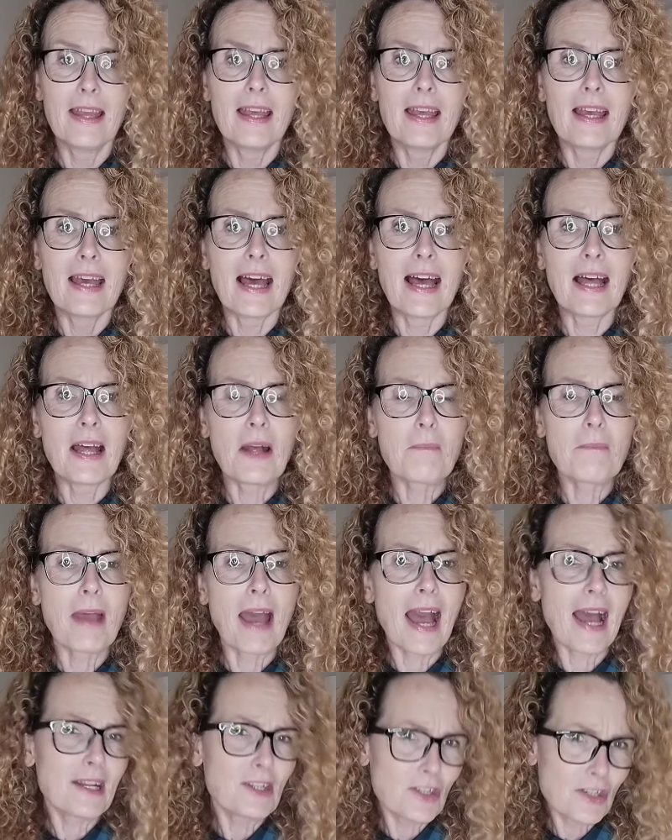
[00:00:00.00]

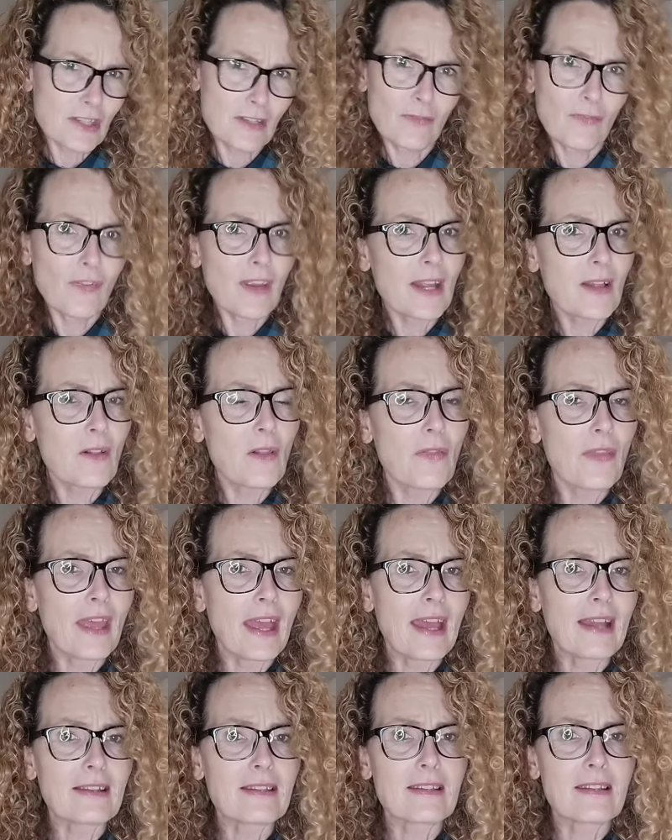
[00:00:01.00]
I just feel
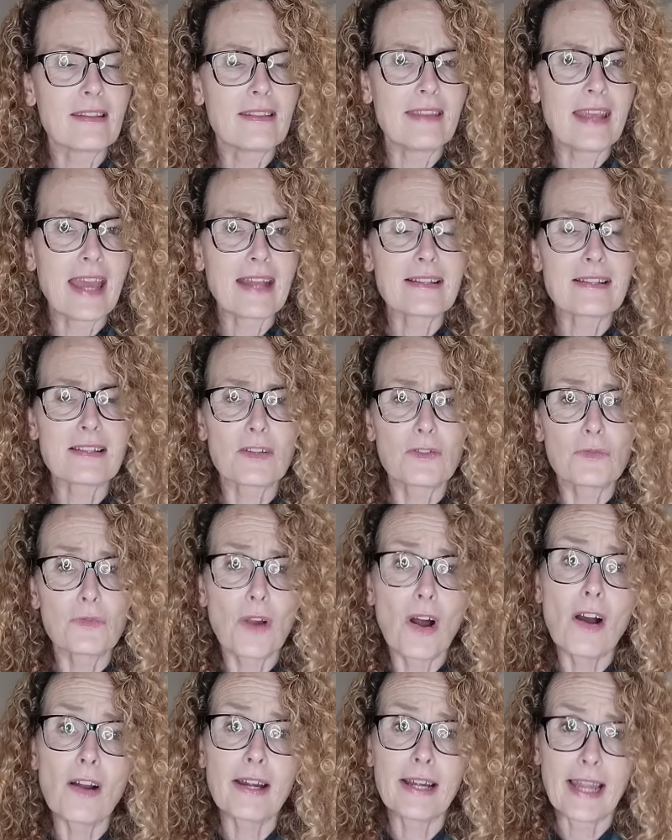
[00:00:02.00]
that that's a
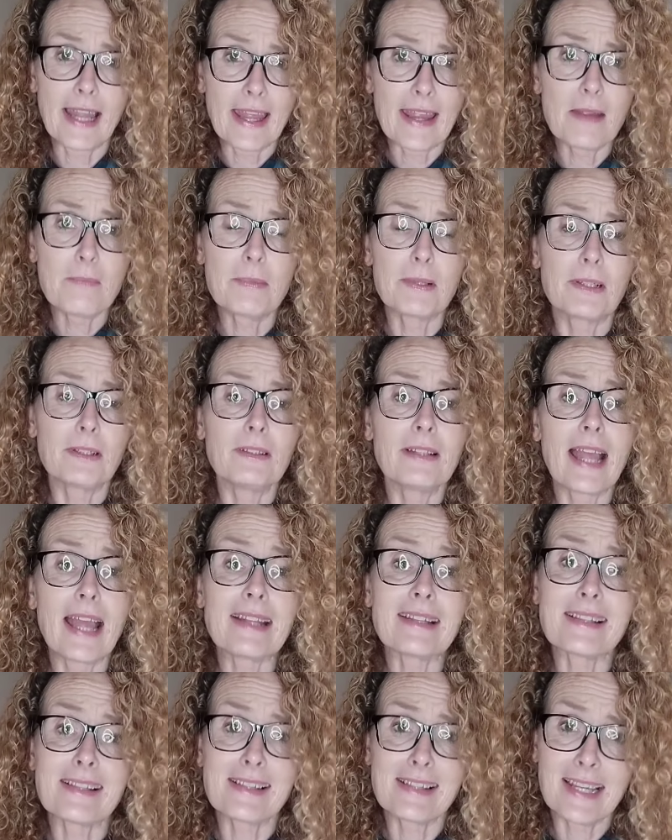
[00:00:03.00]
wrong label.
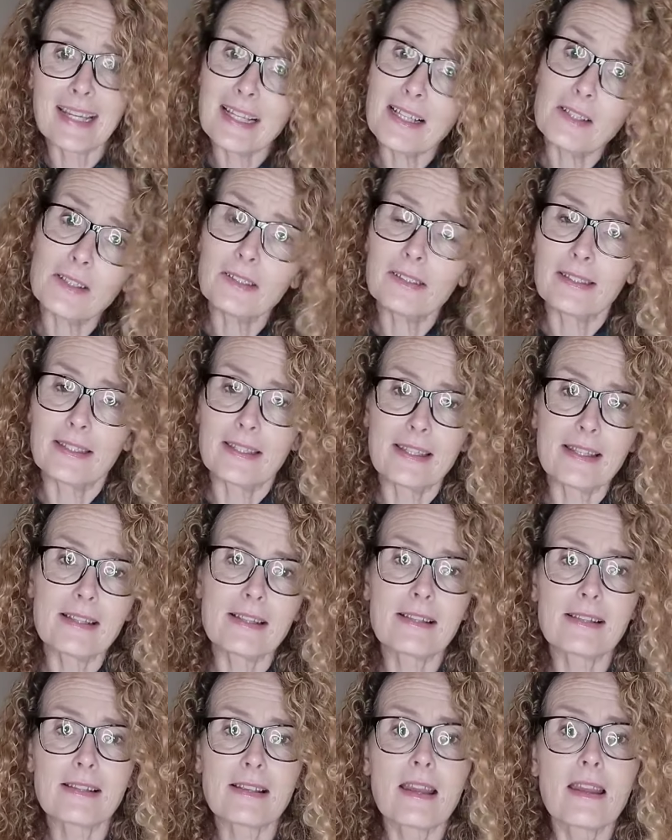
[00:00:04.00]
And
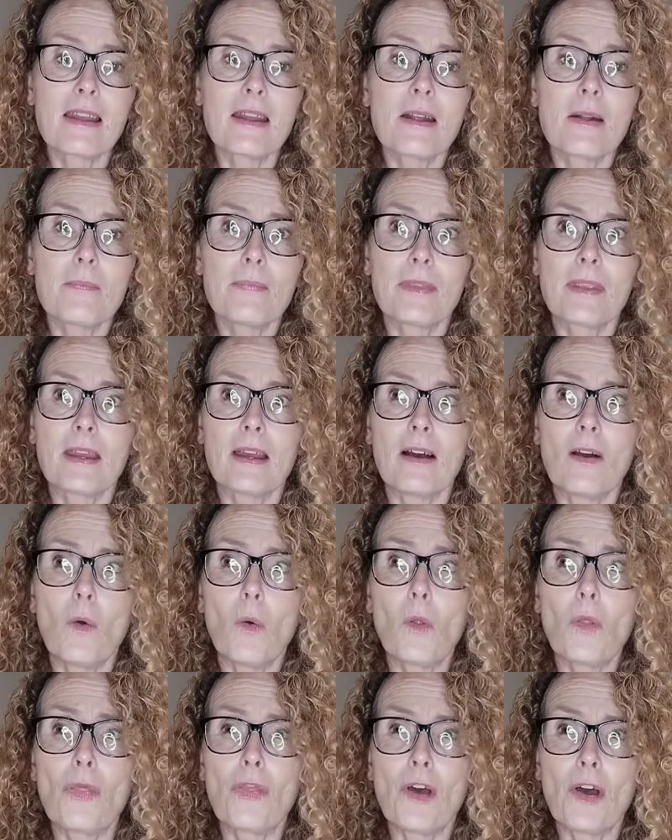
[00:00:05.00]
singleness,
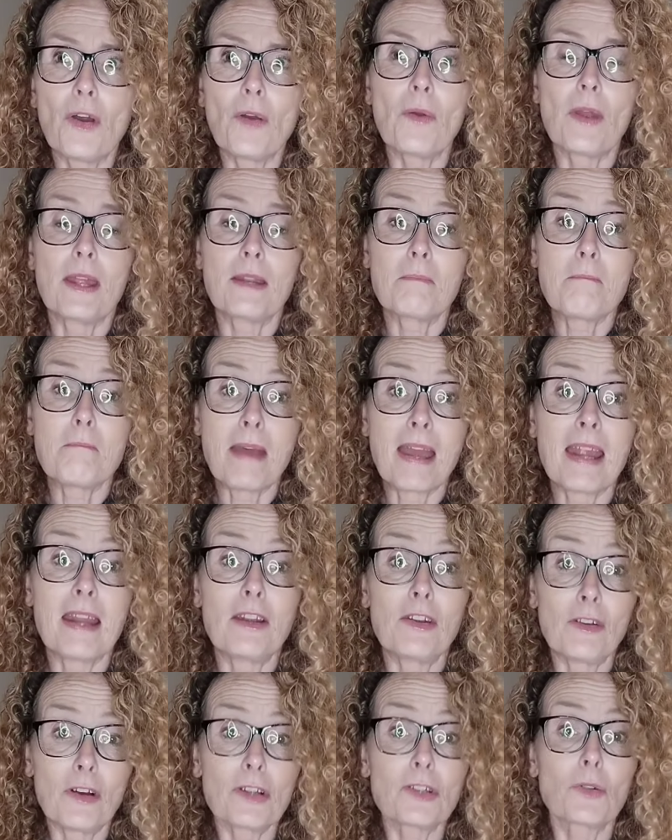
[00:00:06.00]
although it may
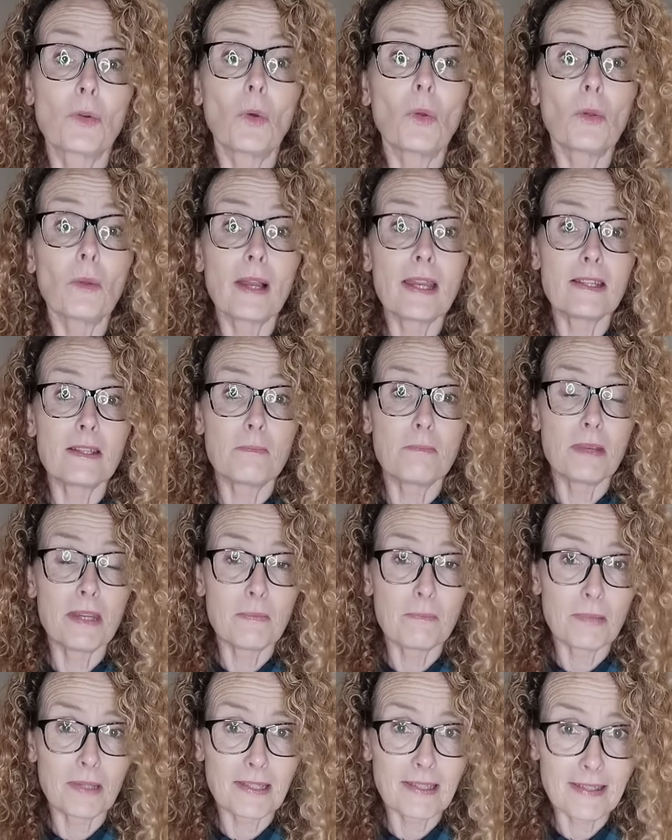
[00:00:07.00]
not always be
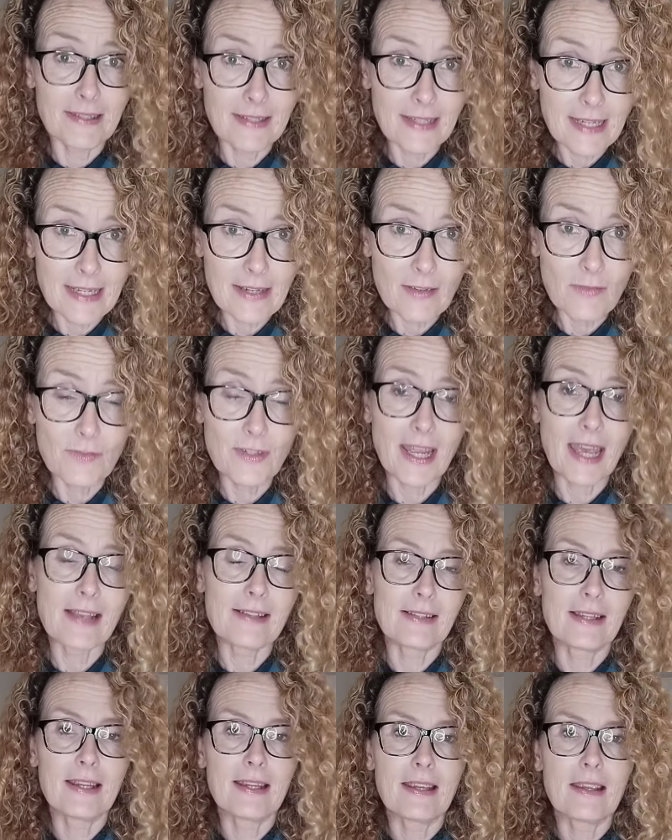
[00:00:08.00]
perceived
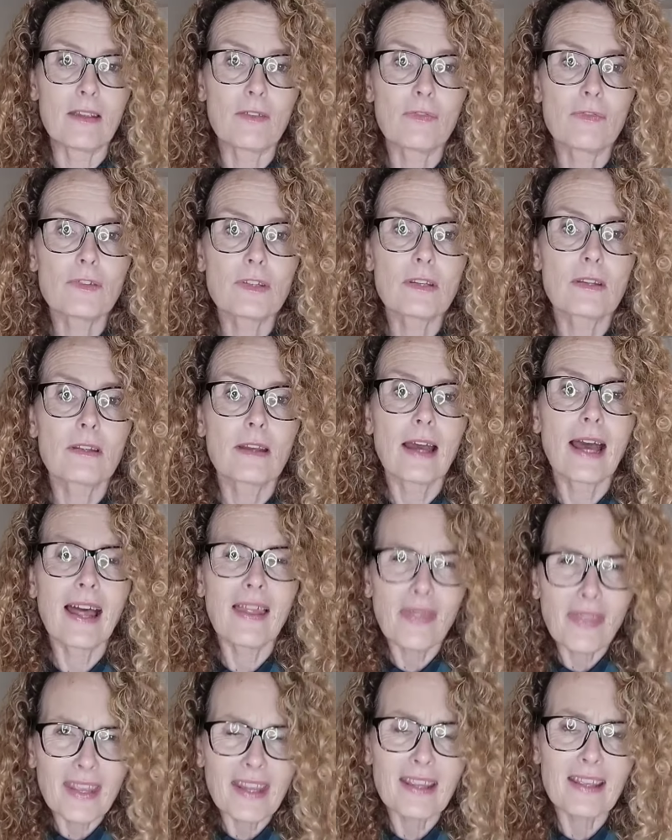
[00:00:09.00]
as a gift, I
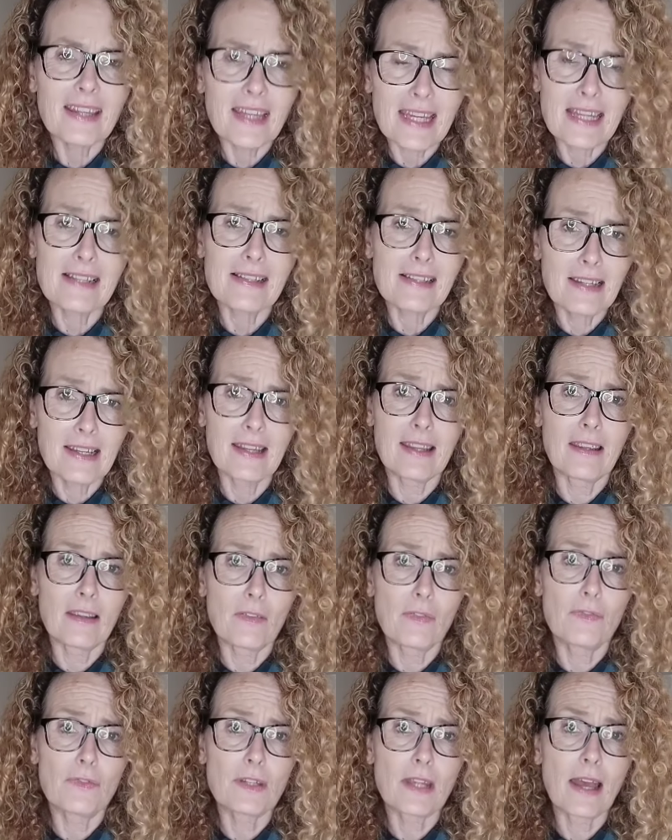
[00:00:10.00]
think it is a gift.